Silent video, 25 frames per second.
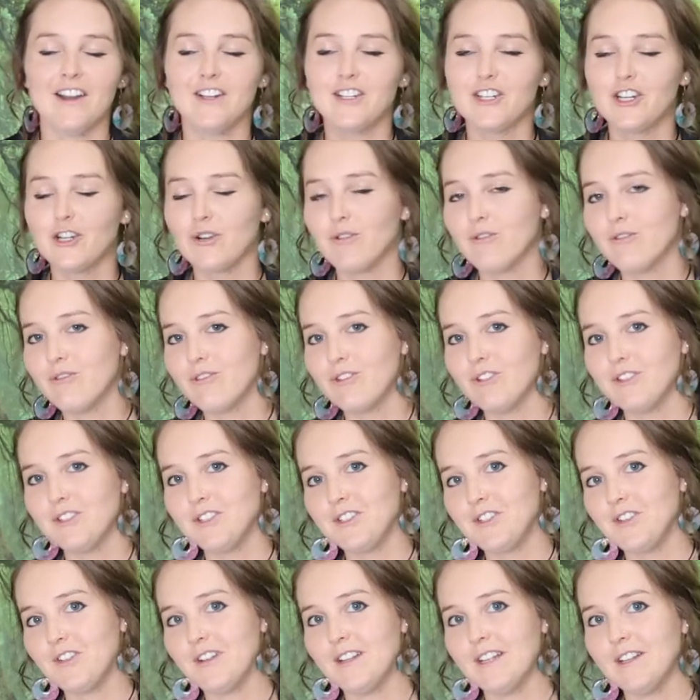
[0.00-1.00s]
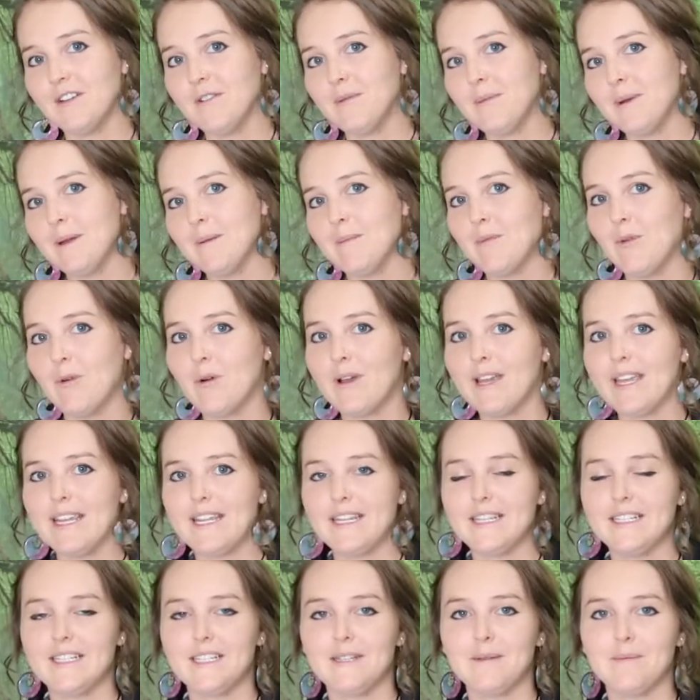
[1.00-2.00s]
Children's are a little bit more
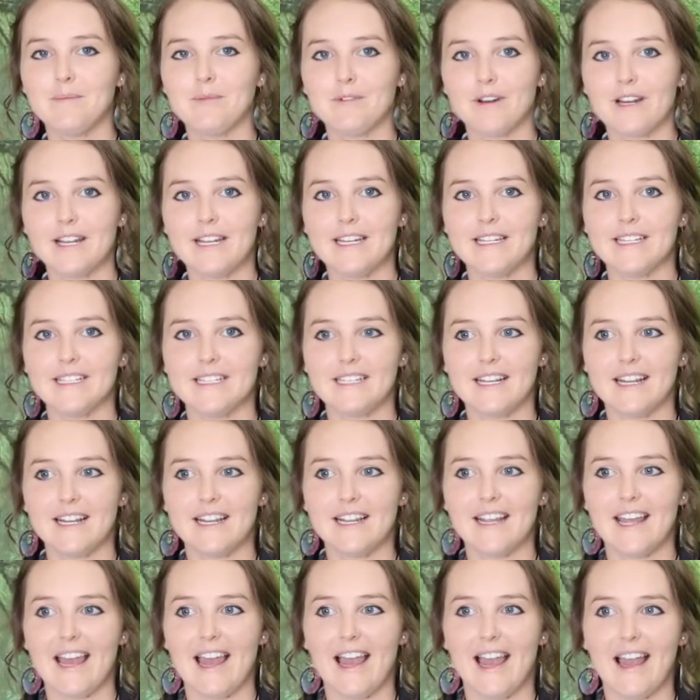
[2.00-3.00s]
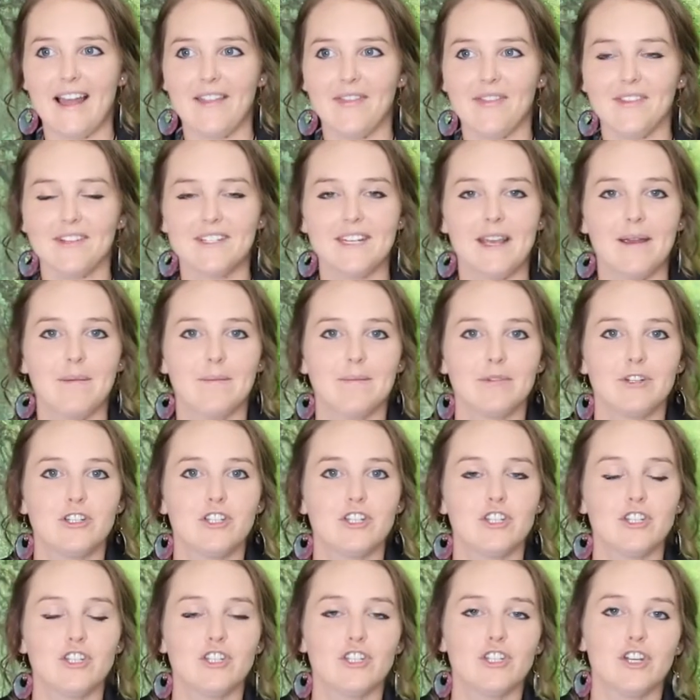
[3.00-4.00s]
easy breezy, and the
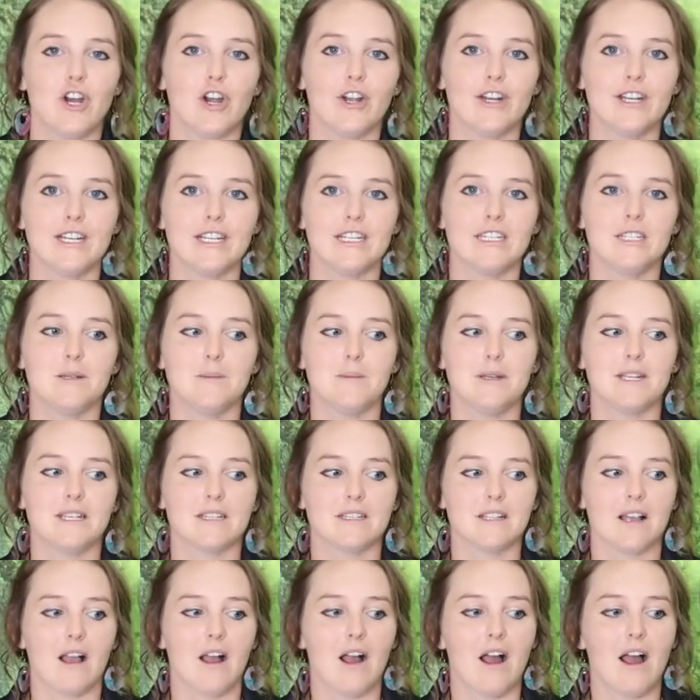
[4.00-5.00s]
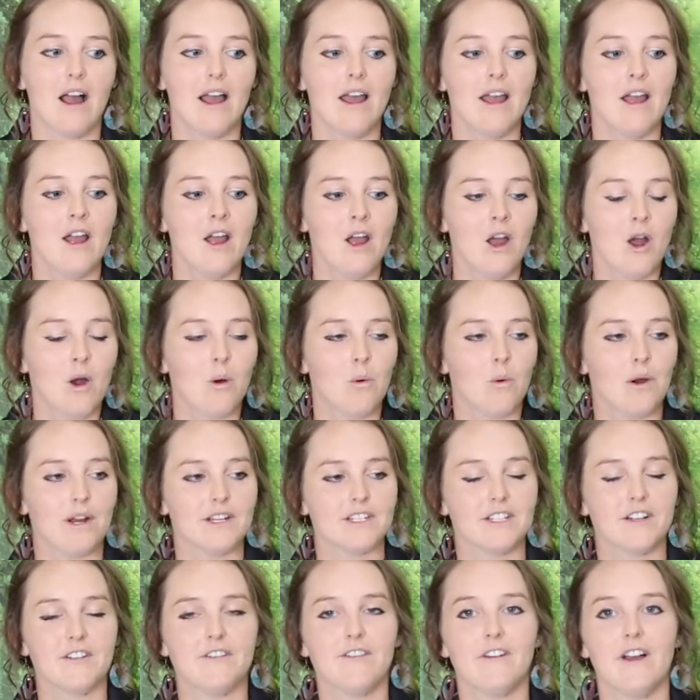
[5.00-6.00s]
temperatures don't need to be as high,
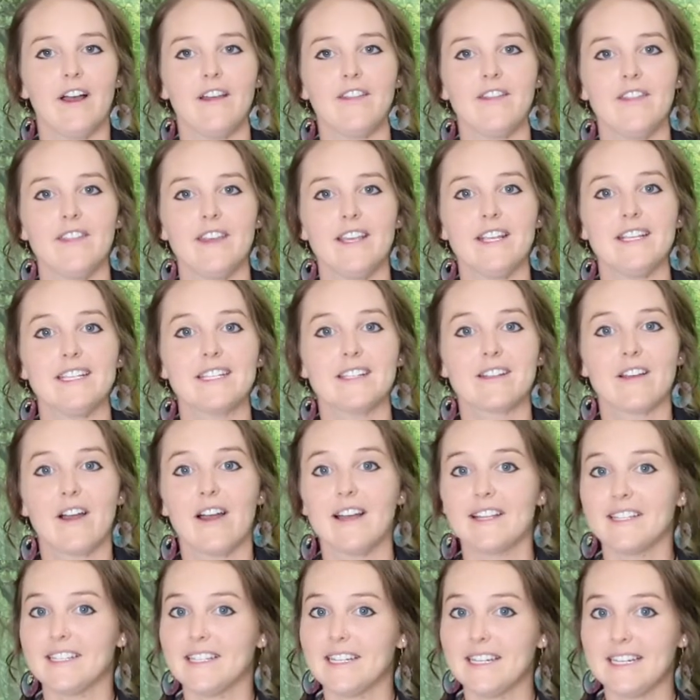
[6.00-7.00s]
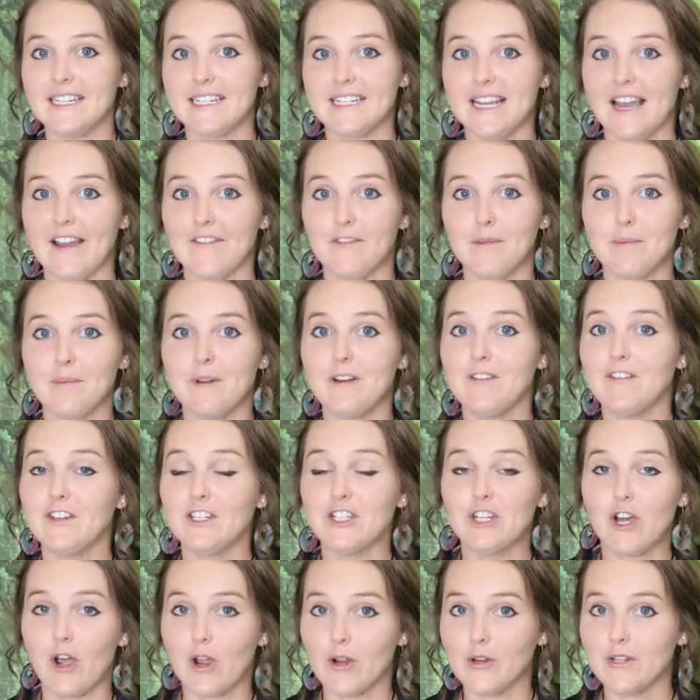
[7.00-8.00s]
whereas I find these guys need to have a bit of a
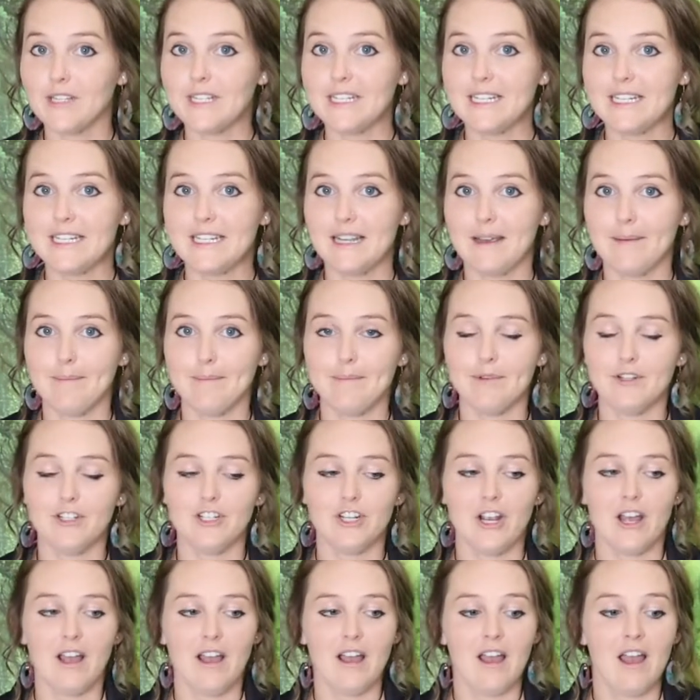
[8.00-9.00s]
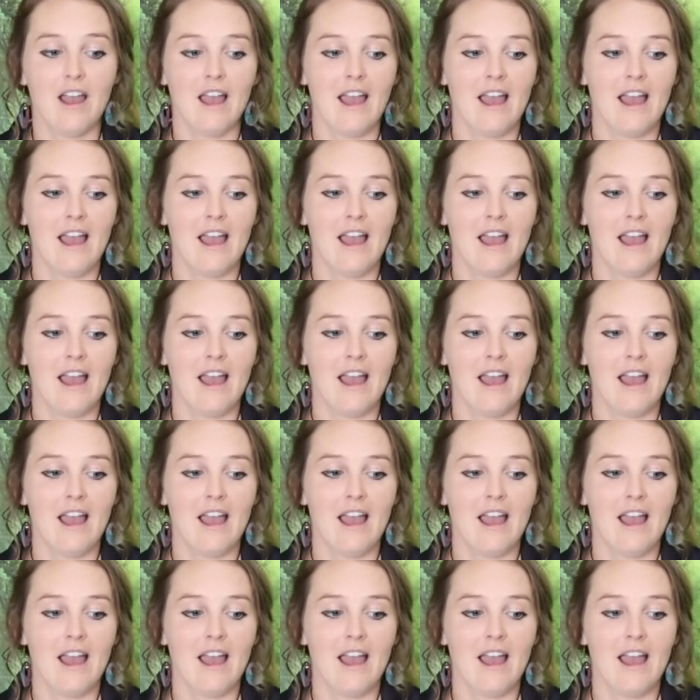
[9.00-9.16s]
toasty temperature.